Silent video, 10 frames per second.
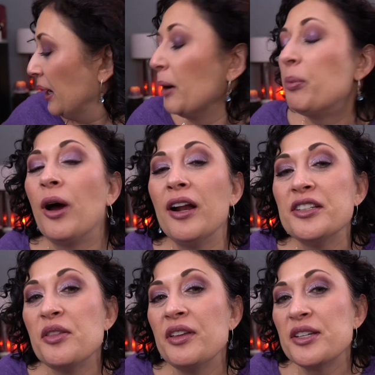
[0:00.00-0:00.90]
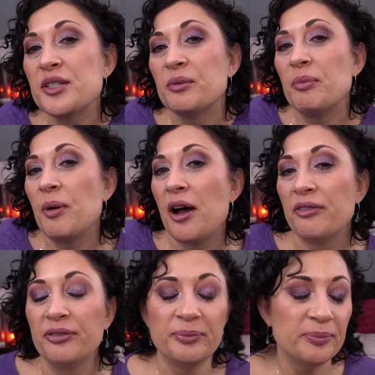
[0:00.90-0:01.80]
A product you think is a
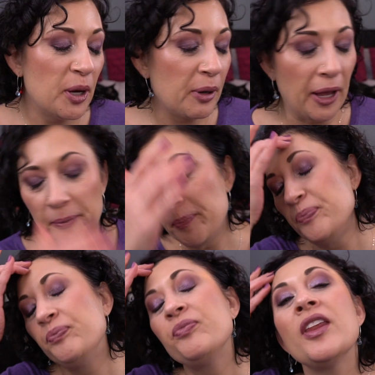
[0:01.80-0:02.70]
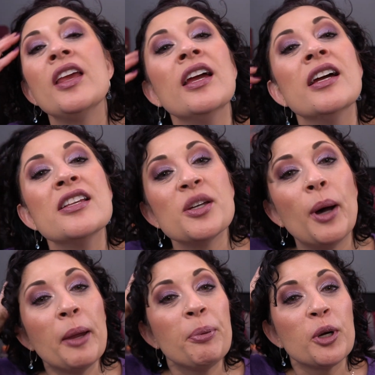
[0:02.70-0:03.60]
ripoff. Okay. So
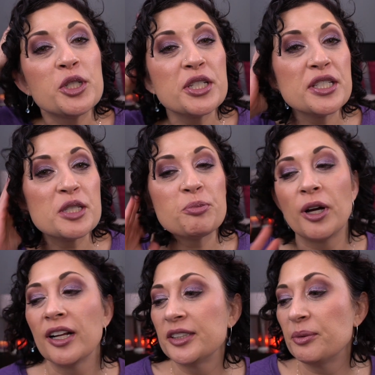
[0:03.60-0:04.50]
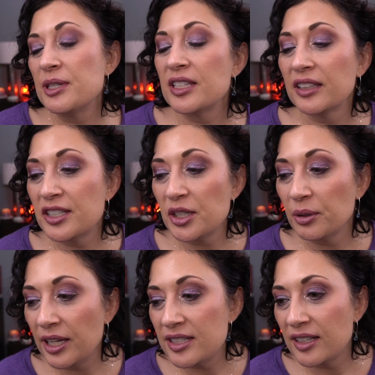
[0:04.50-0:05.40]
I purchased this product. I recently
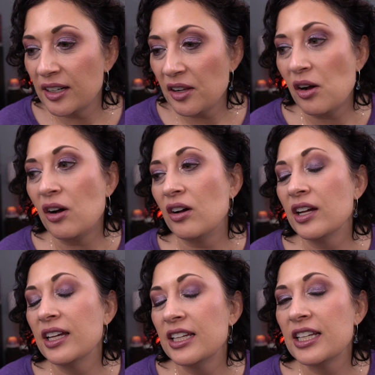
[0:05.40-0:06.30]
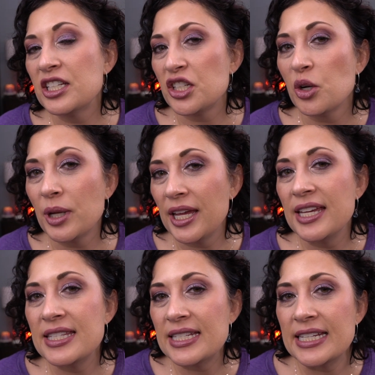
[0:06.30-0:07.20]
showcased it in a haul,
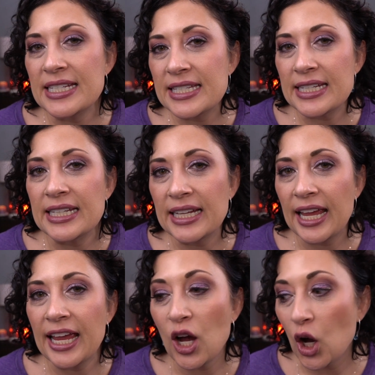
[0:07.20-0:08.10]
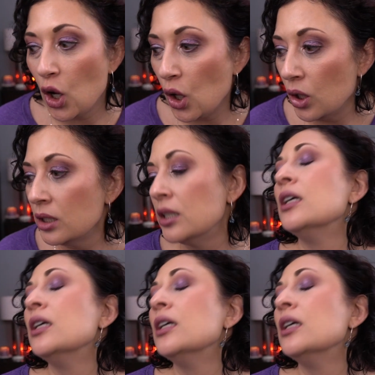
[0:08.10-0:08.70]
showcased it in a haul.